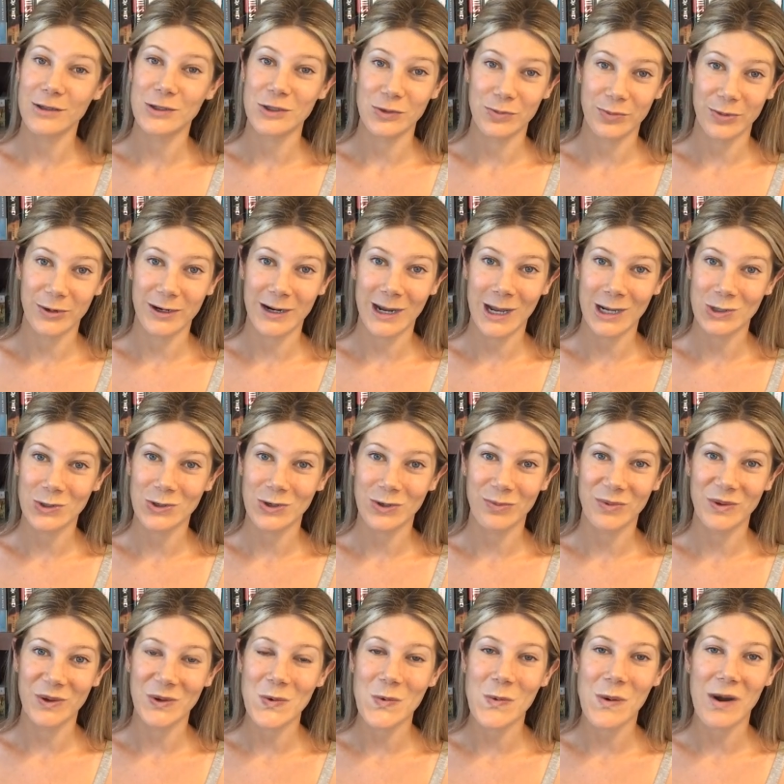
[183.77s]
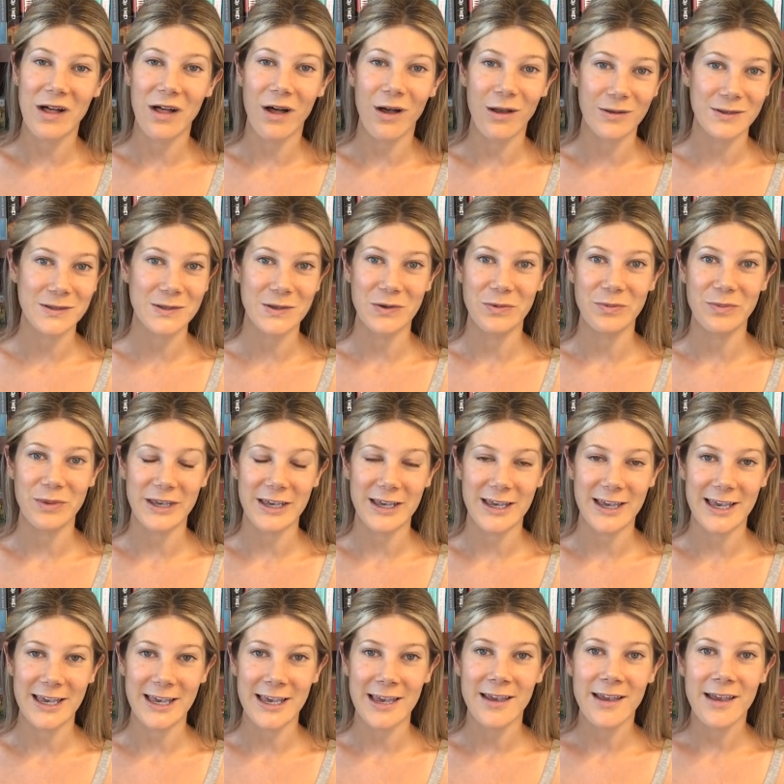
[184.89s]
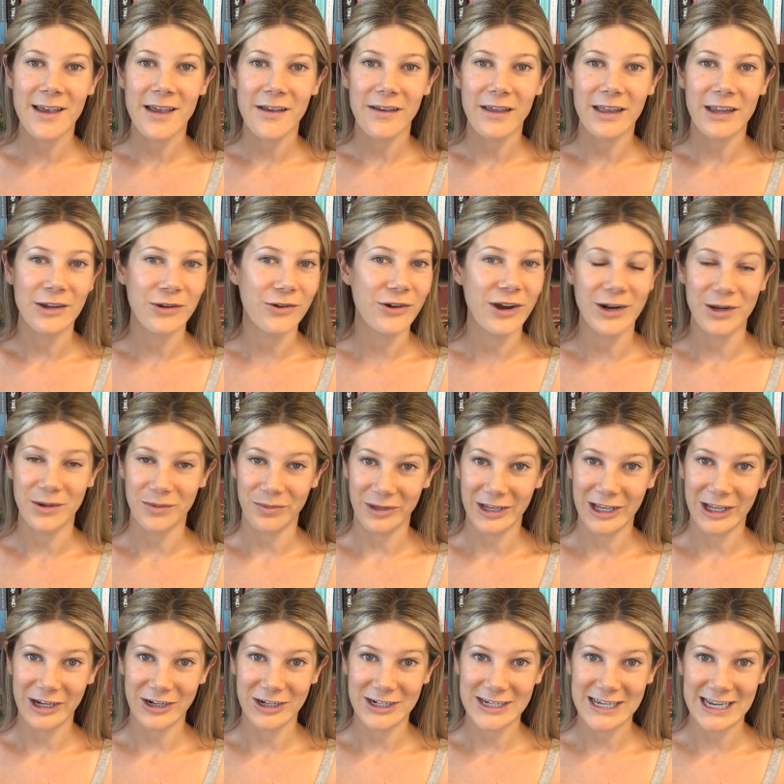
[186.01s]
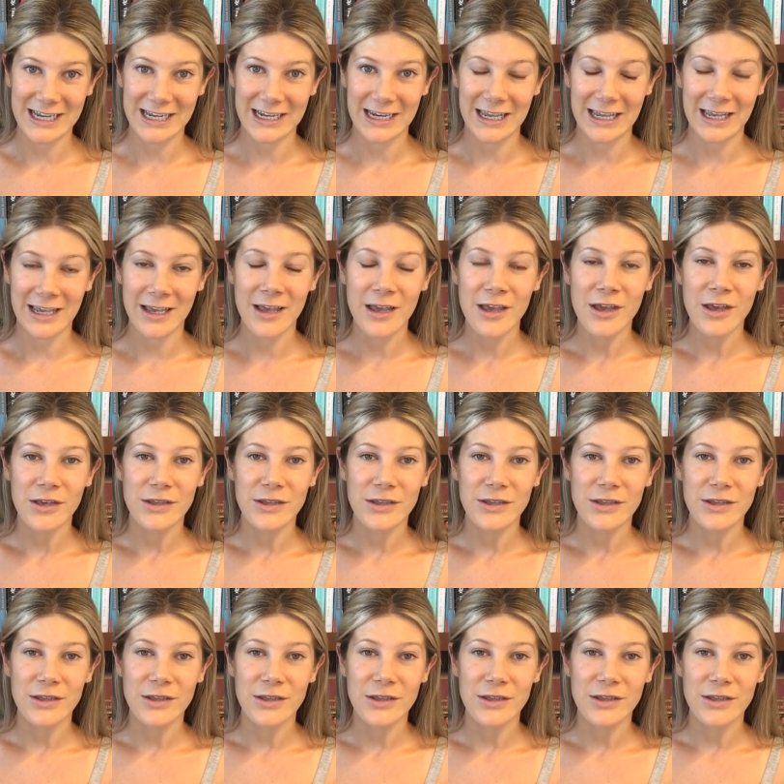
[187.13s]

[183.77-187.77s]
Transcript: supernatural book while also being incredibly entertaining.